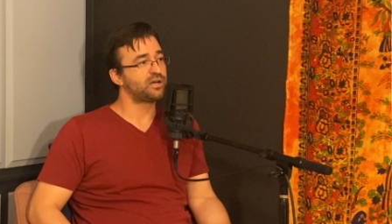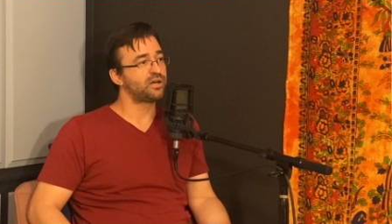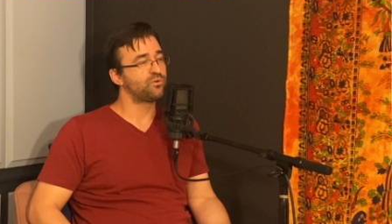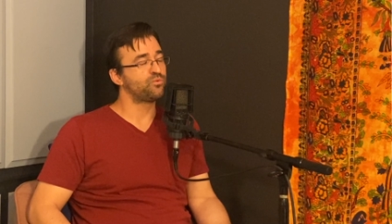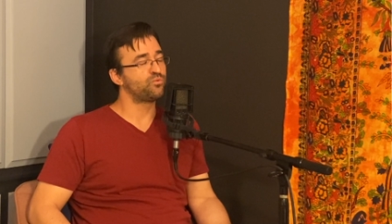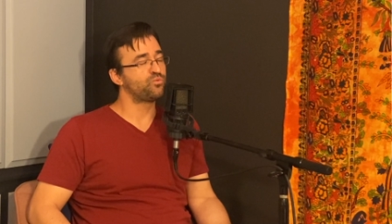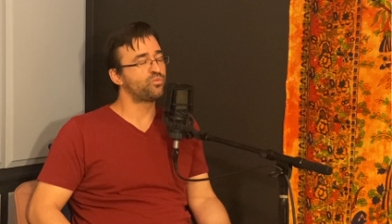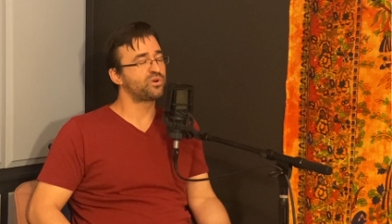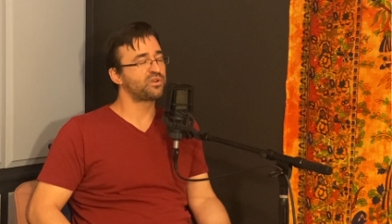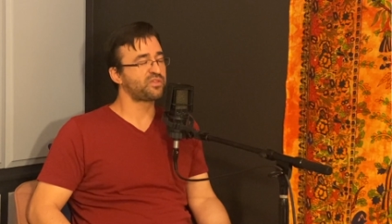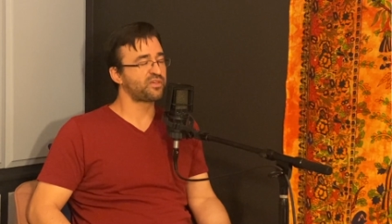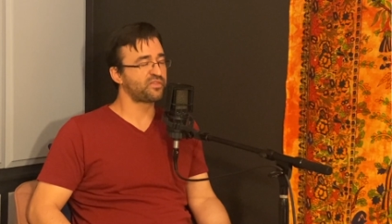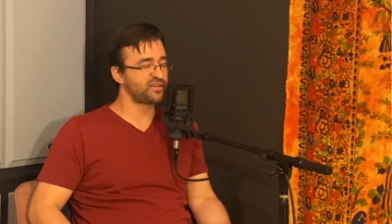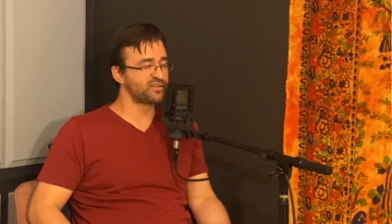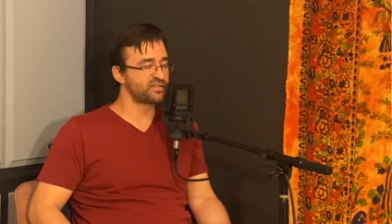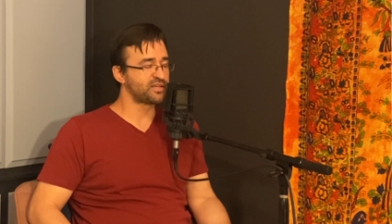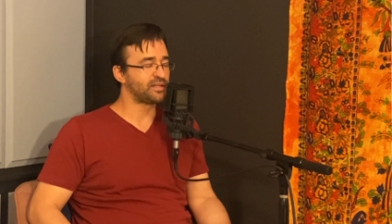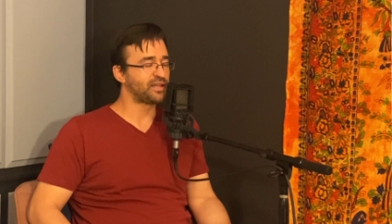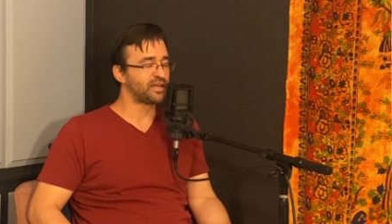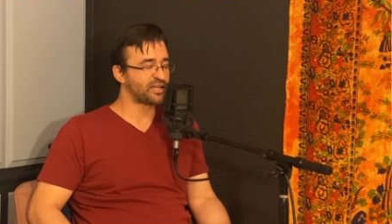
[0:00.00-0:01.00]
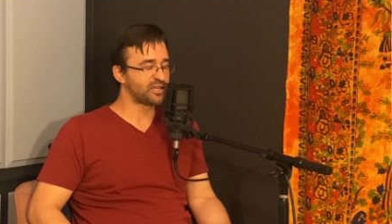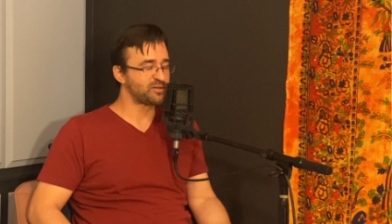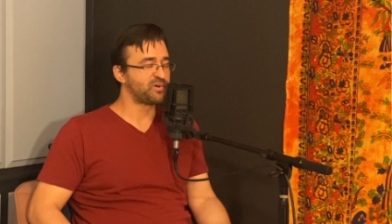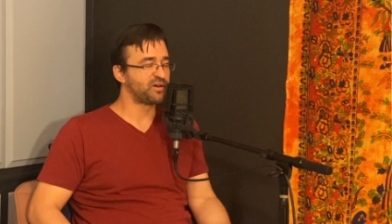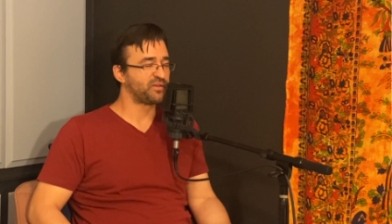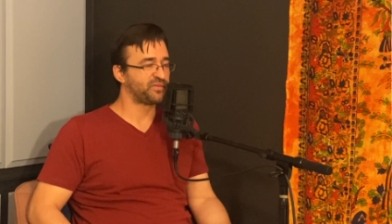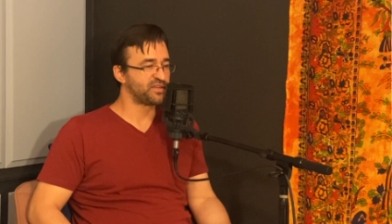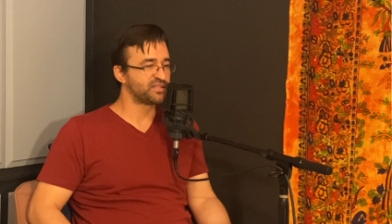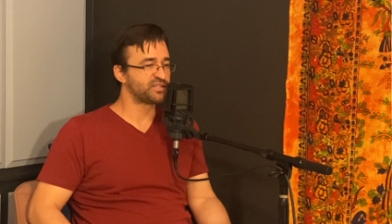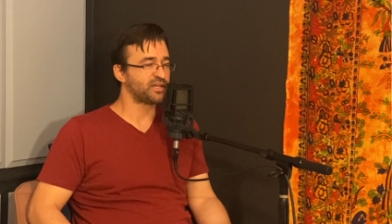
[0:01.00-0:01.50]
one of the things I like
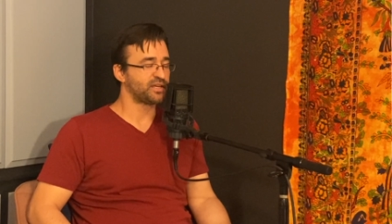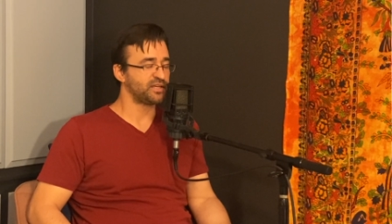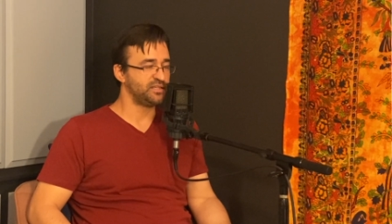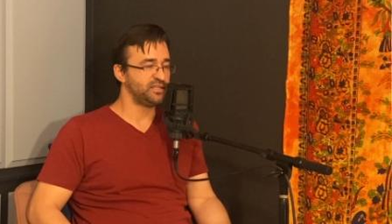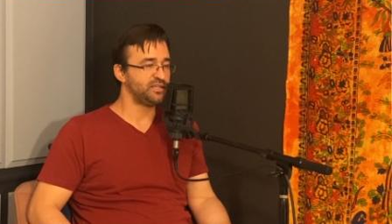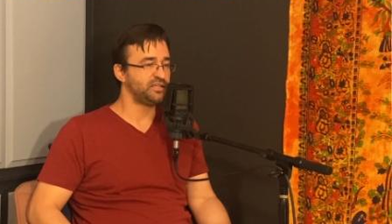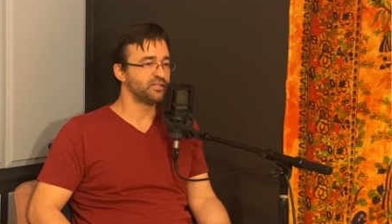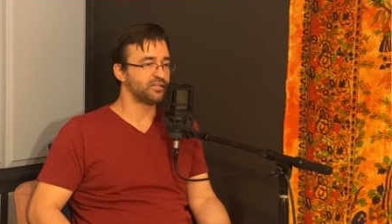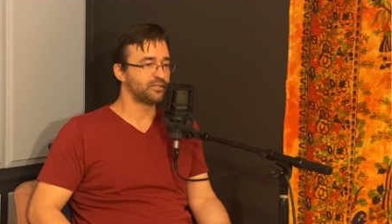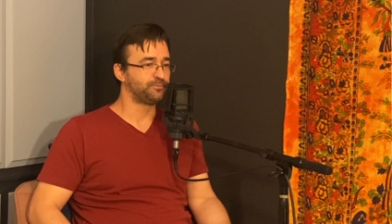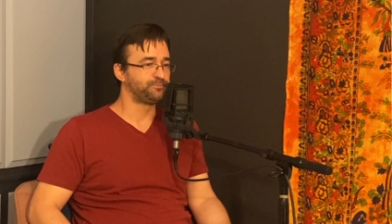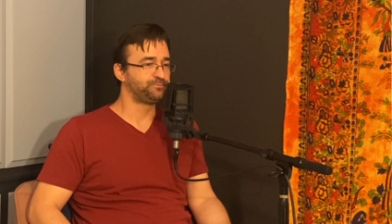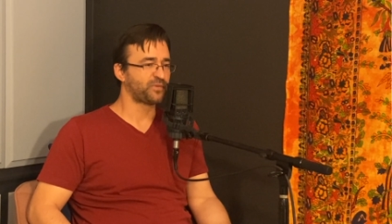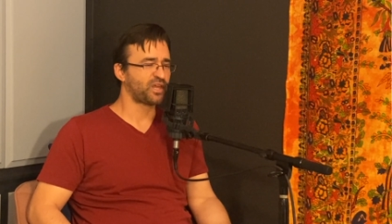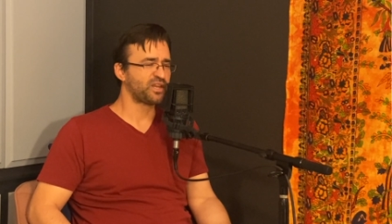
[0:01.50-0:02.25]
about this idea,